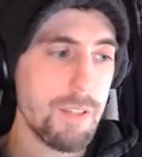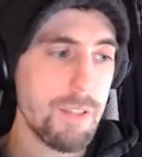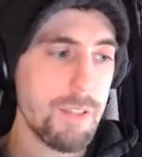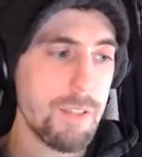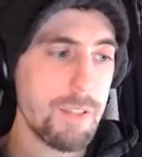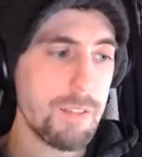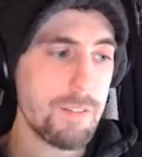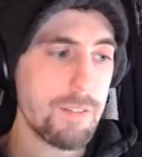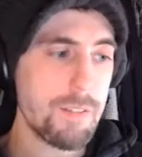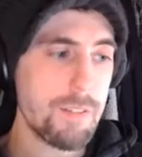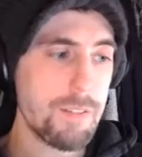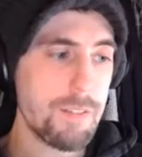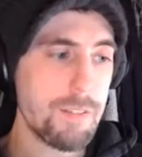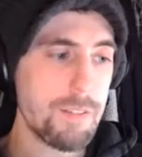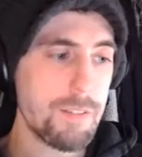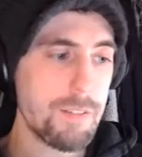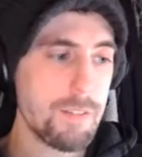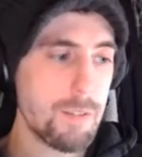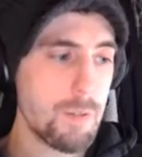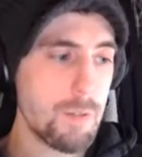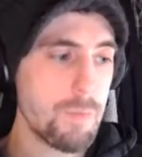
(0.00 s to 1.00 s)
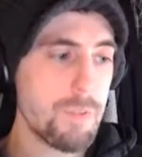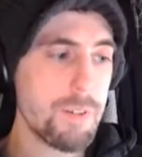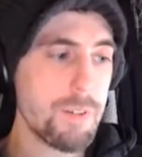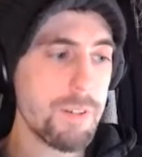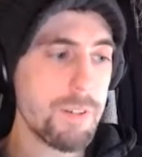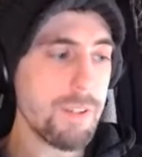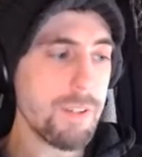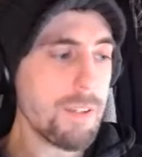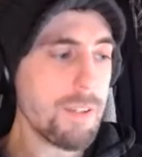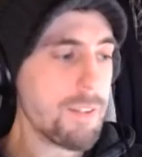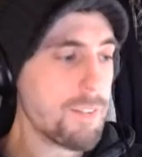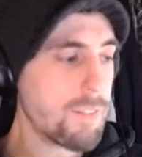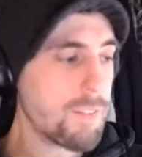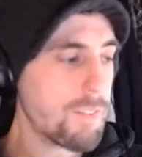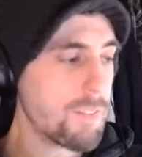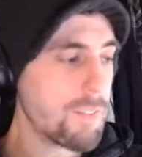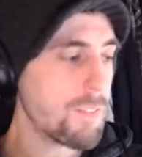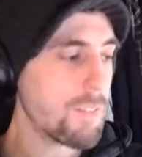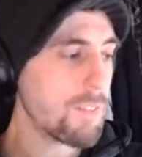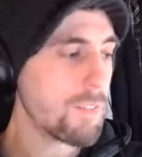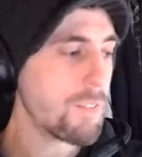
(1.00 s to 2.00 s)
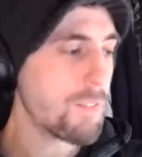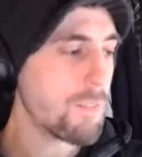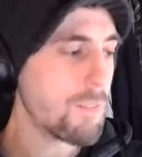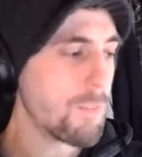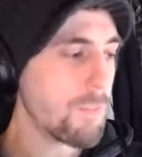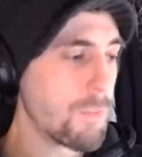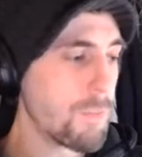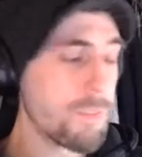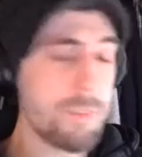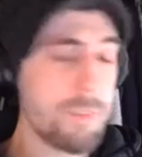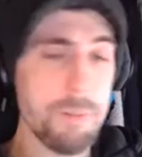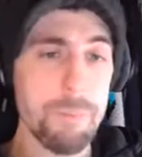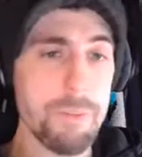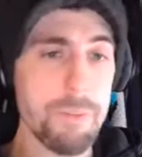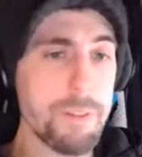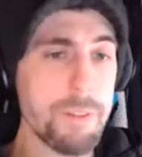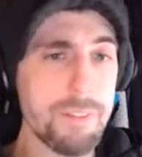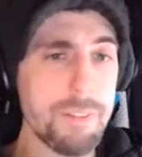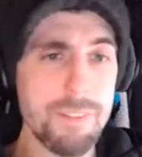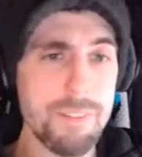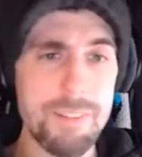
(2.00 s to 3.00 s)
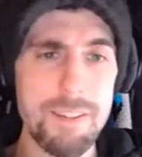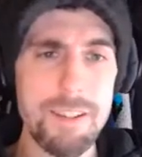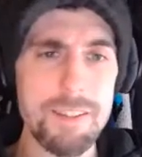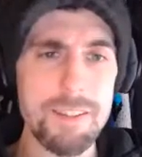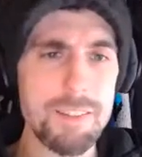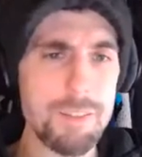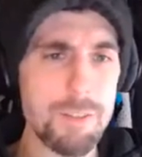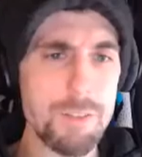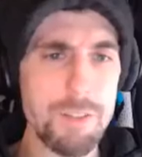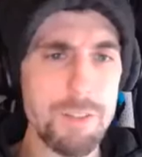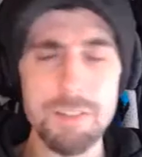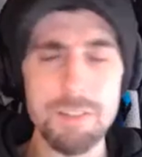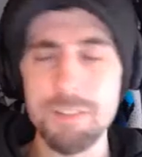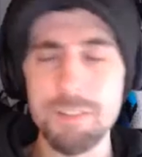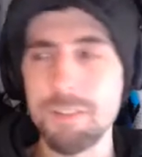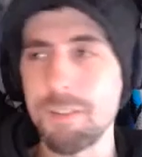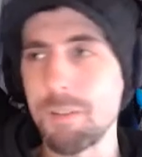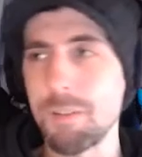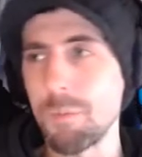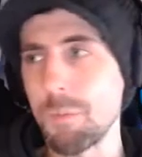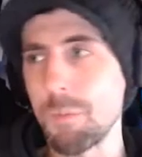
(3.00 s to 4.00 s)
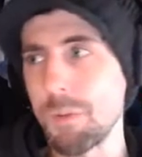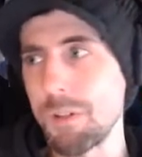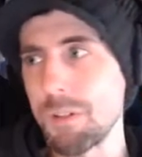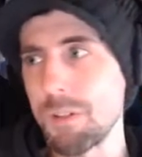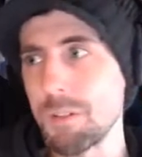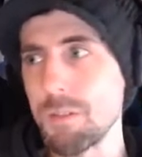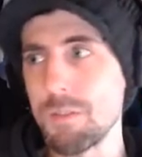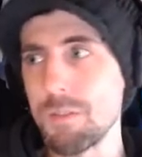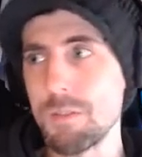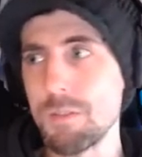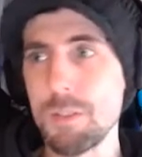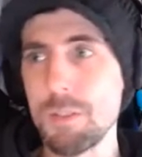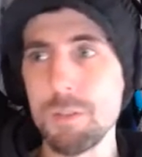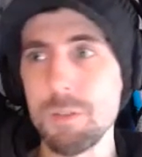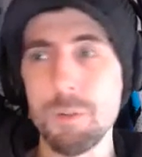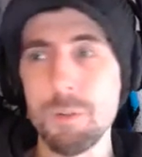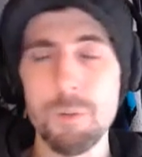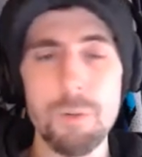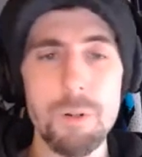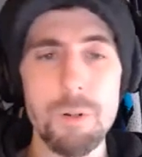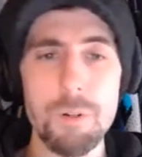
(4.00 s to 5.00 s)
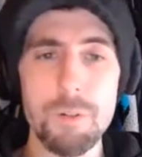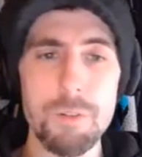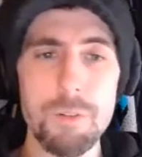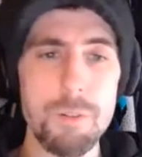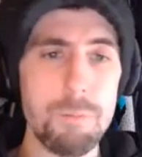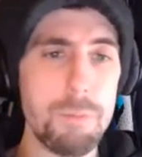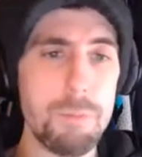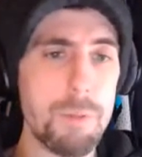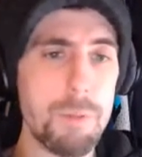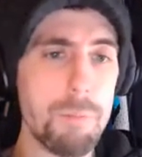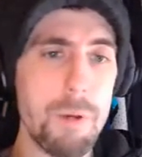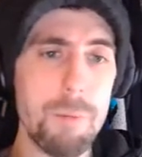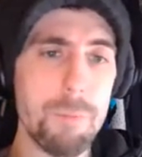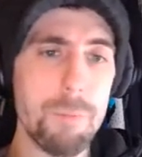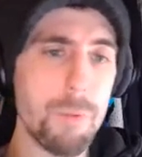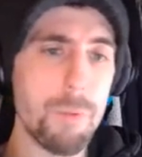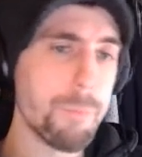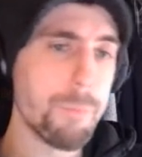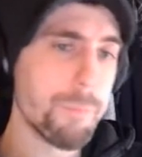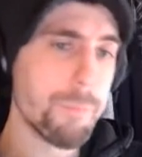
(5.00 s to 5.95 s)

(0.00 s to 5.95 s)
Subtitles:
it's even less resembling something anti-trans than when Gina Carano did Beep Bop Boop.